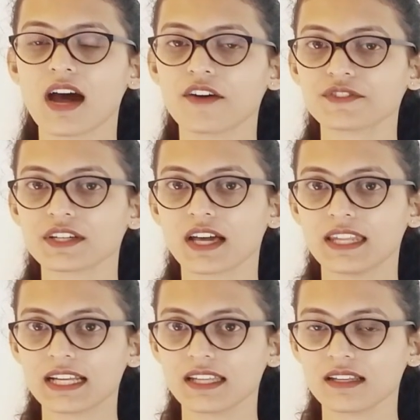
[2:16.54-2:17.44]
After
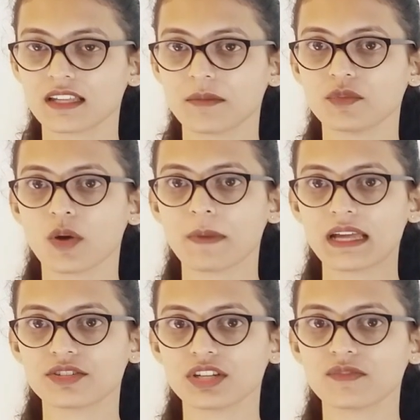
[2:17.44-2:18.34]
connecting them, your
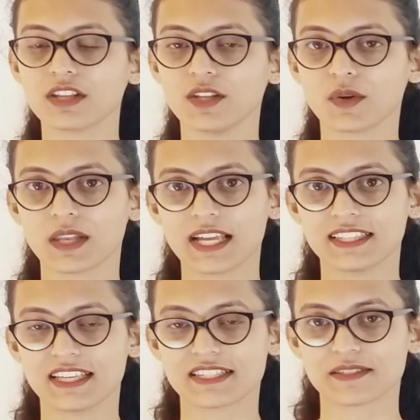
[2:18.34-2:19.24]
battery will look like
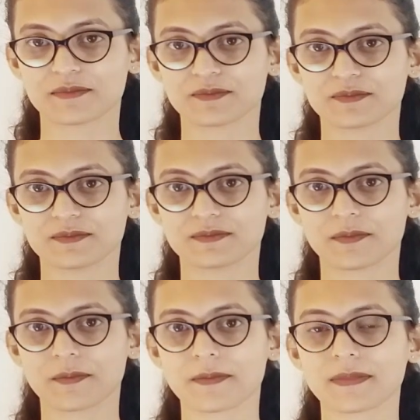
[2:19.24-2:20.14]
this.
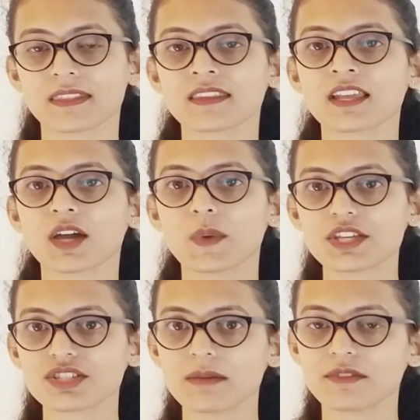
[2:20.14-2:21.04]

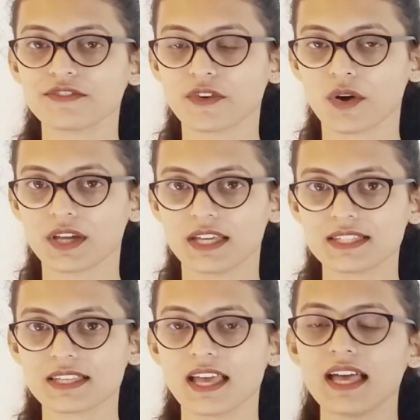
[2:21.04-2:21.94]
Question number 4
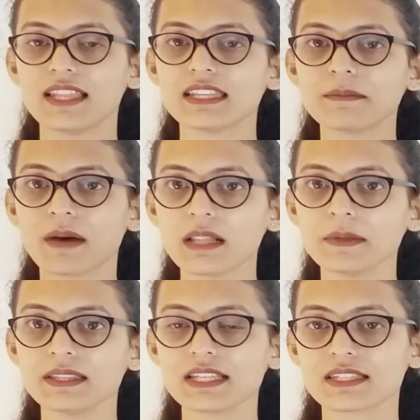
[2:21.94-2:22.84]
is The bulb
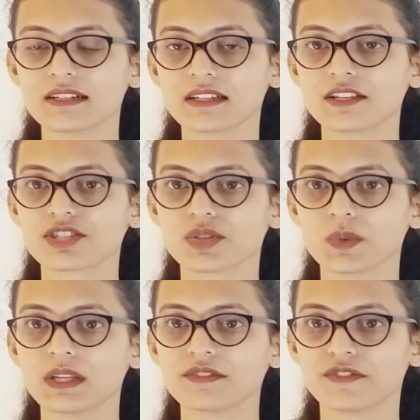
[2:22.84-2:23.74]
in the circuit
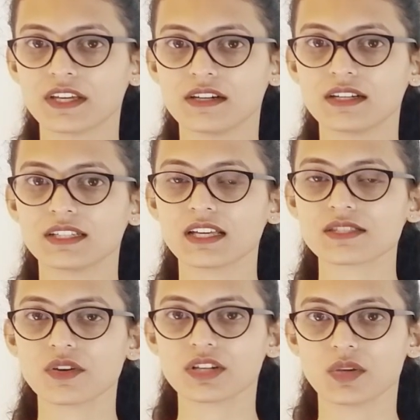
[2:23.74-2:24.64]
shown in figure does
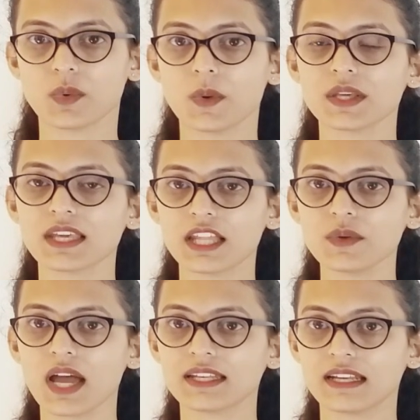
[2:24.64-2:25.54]
not glow. Can you
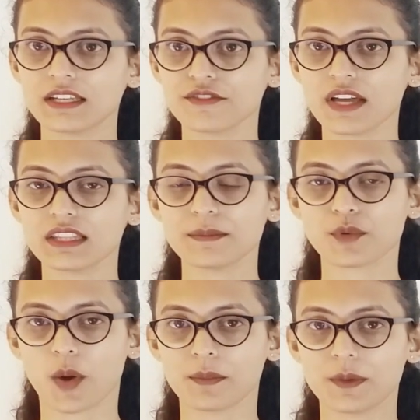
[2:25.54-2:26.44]
identify the
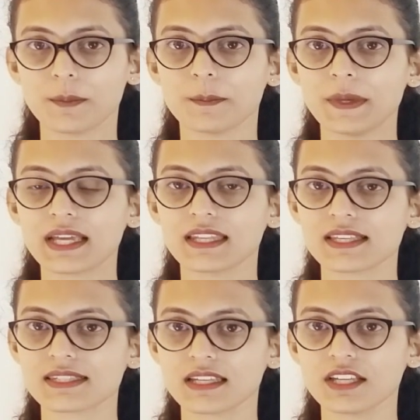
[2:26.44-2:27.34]
problem, make
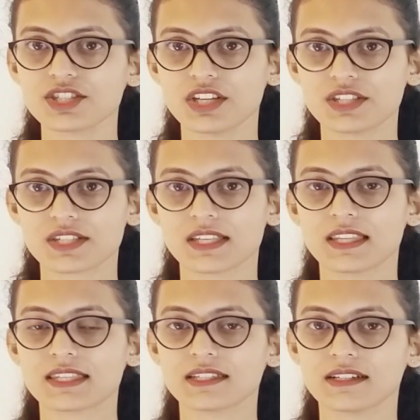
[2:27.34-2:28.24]
necessary changes in
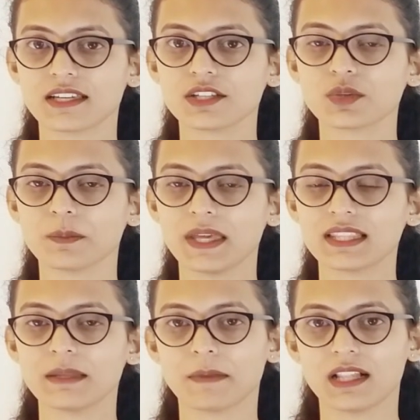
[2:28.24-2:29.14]
the circuit to
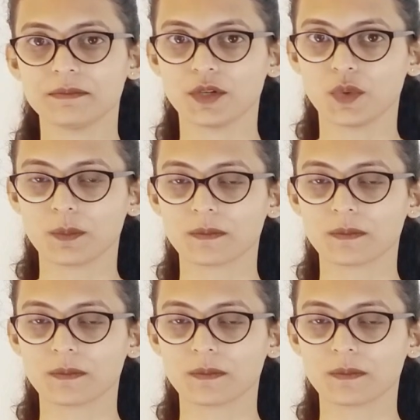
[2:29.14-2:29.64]
make the bulb glow?